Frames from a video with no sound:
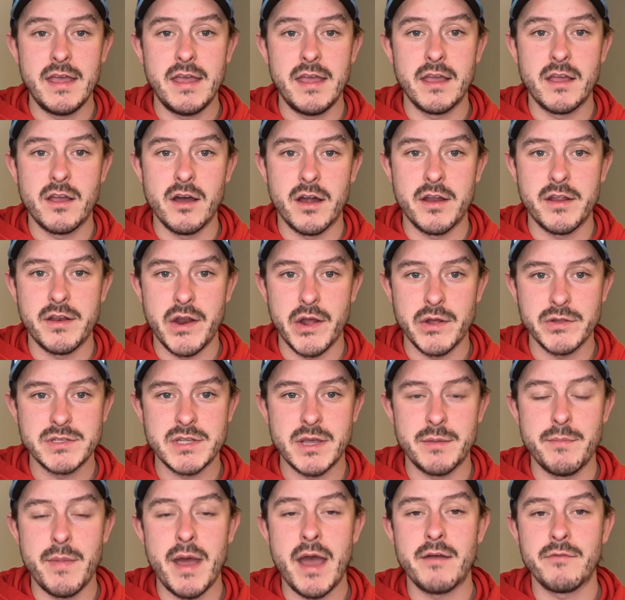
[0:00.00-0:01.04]
it got announced
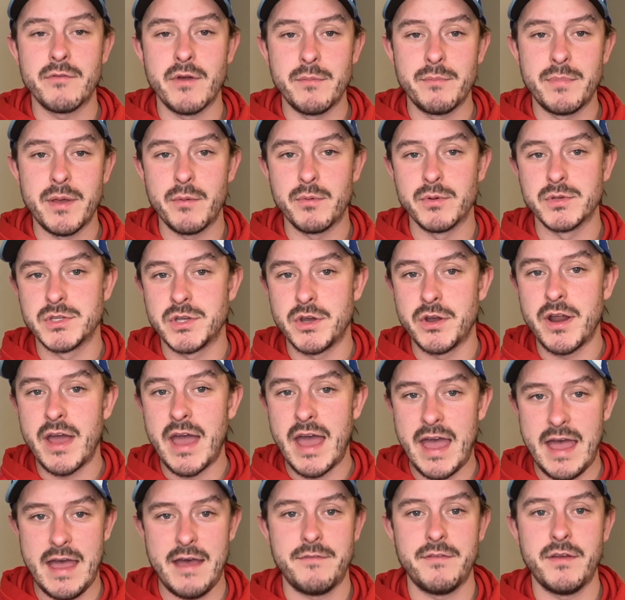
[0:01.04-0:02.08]
that Matt Rempe was going to
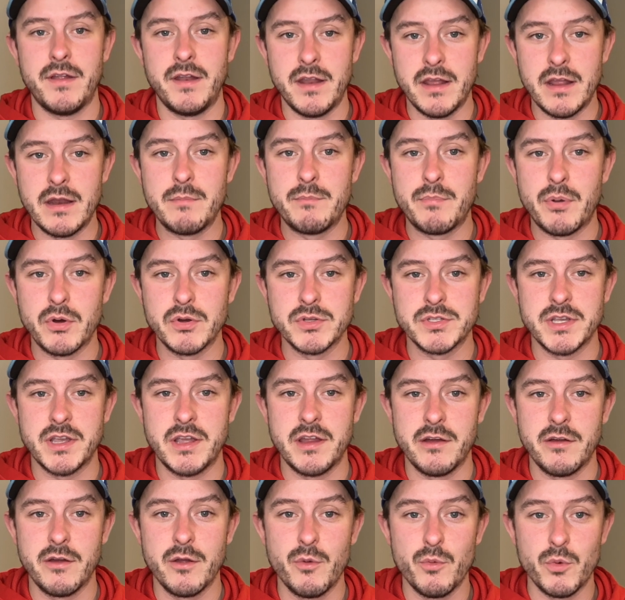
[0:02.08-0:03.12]
have an in-person
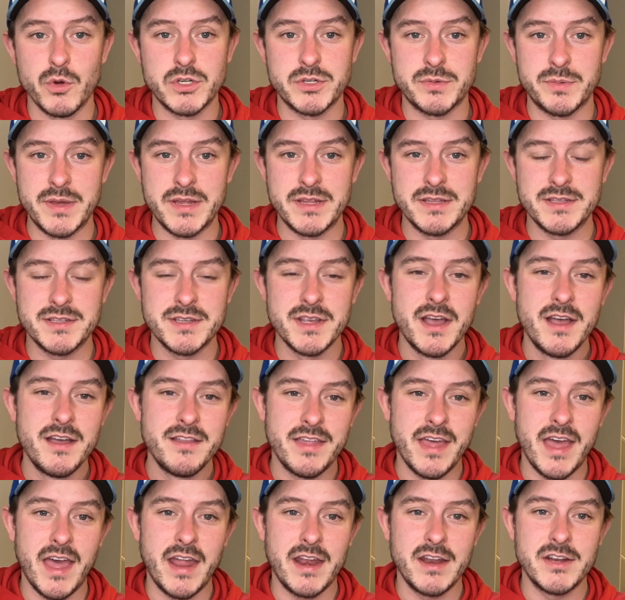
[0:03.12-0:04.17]
hearing, which means the
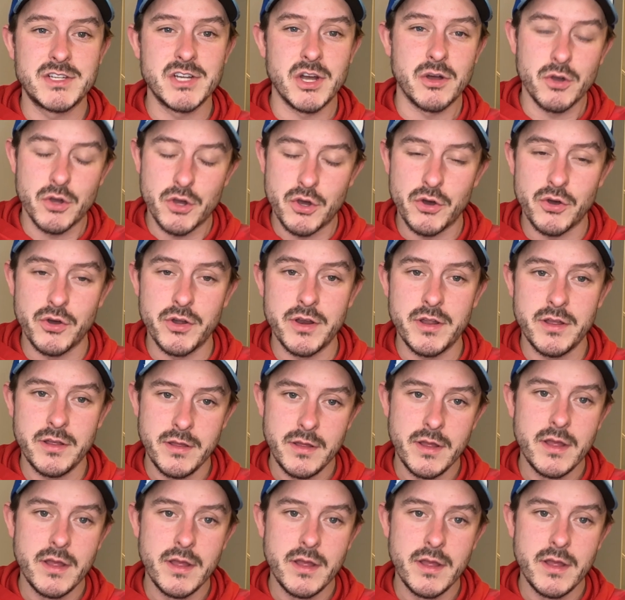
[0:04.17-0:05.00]
NHL could